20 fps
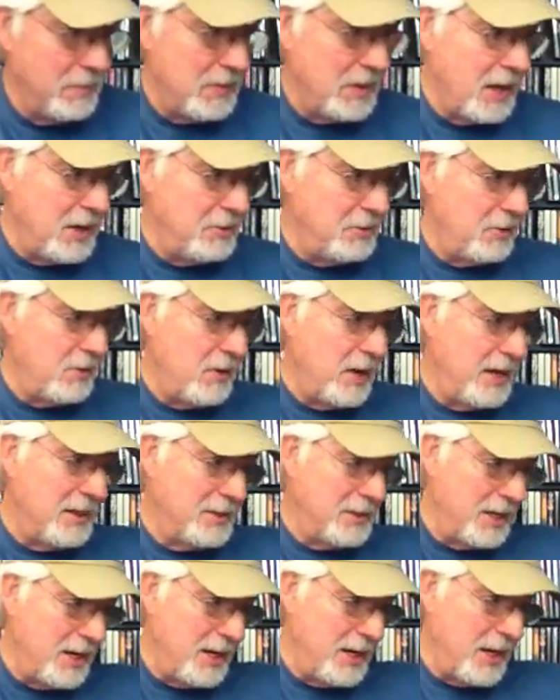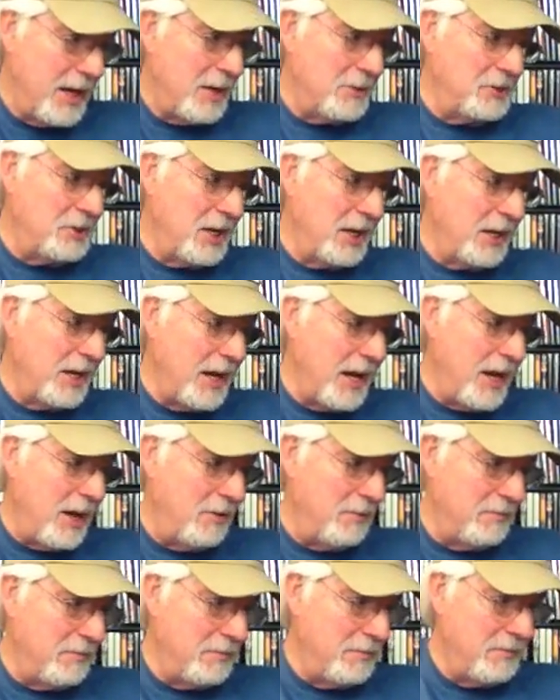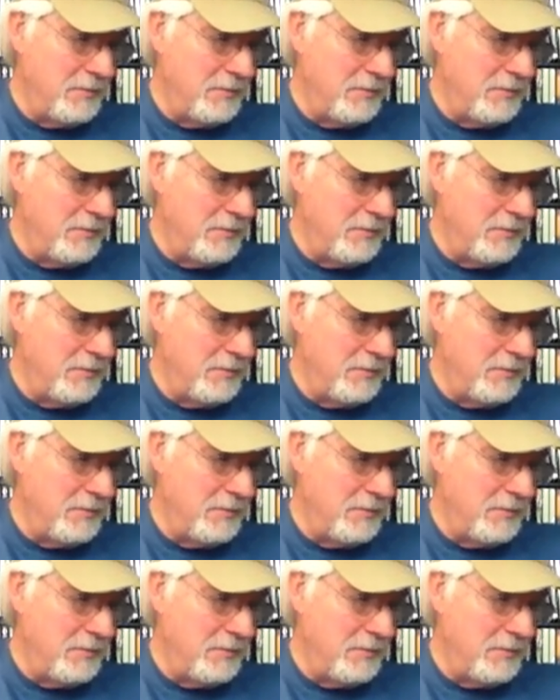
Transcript: Daniel Craig's in it. I'll check it out.